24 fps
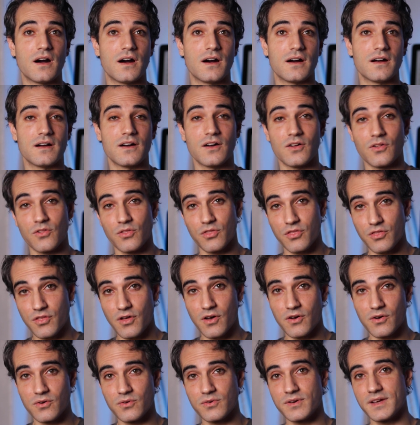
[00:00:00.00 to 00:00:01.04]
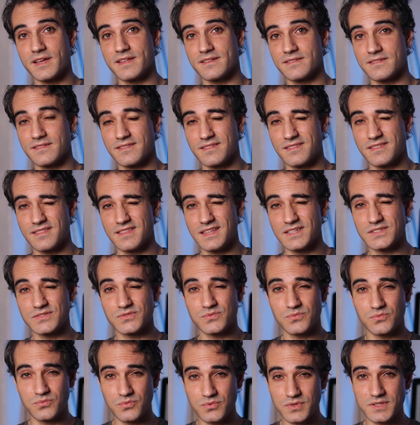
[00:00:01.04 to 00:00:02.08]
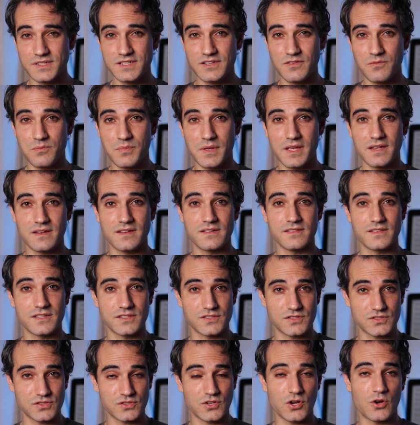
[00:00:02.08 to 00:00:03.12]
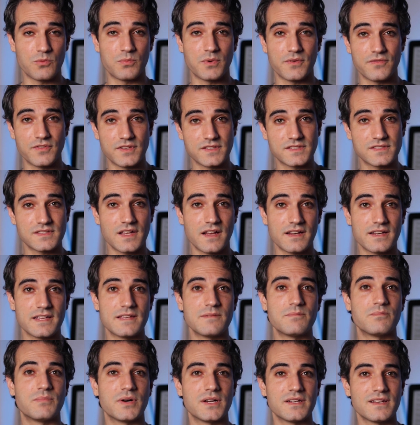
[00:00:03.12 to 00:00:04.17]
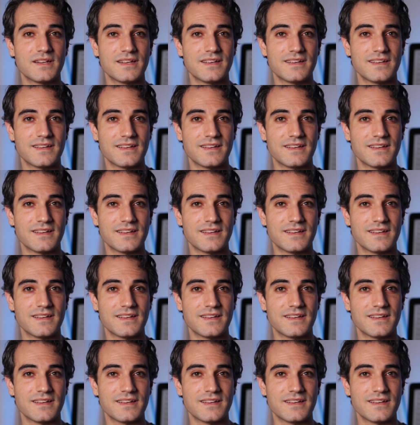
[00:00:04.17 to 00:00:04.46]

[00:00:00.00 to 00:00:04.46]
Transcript: Uh, although, and this wouldn't have been in the scope of the study, but